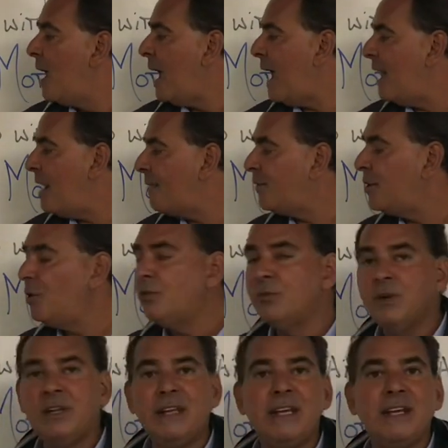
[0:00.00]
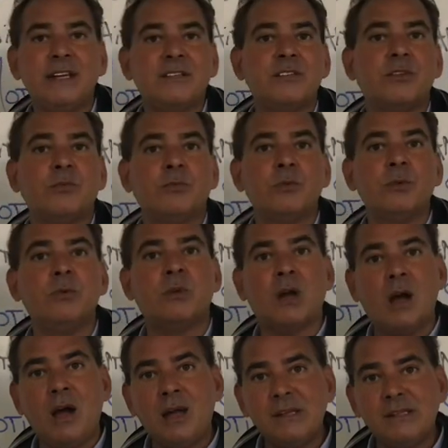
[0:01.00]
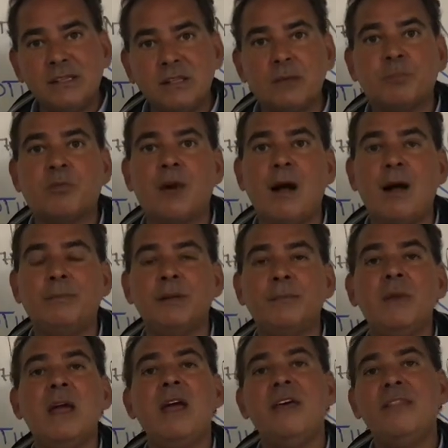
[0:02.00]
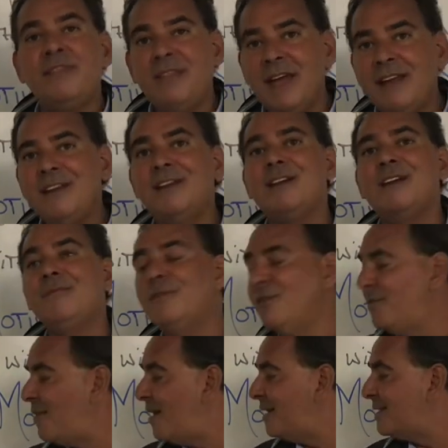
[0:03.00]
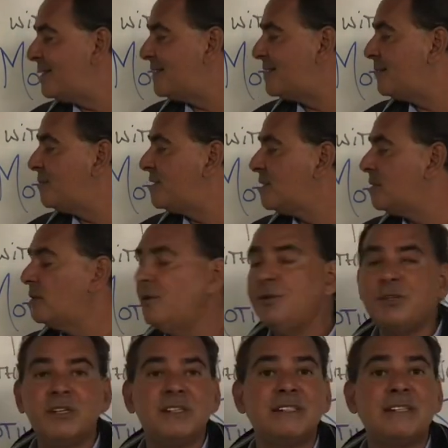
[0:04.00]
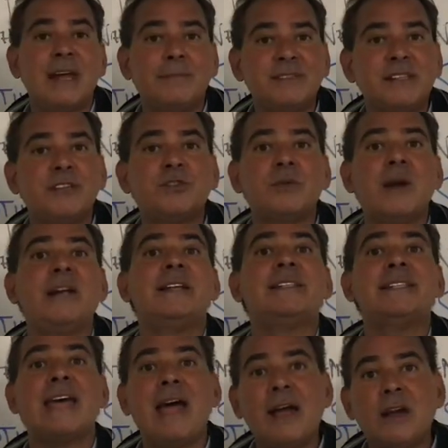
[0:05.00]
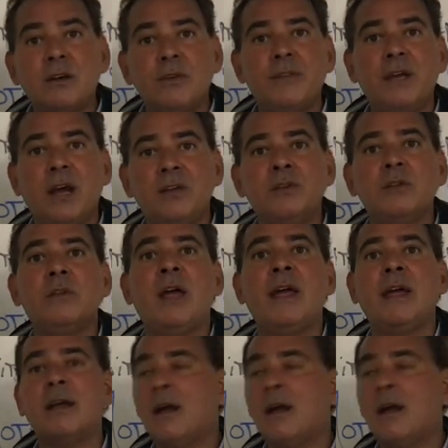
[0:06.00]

And after you really get to the root cause of the problem, then you can move on to some solution steps that try to tackle the underlying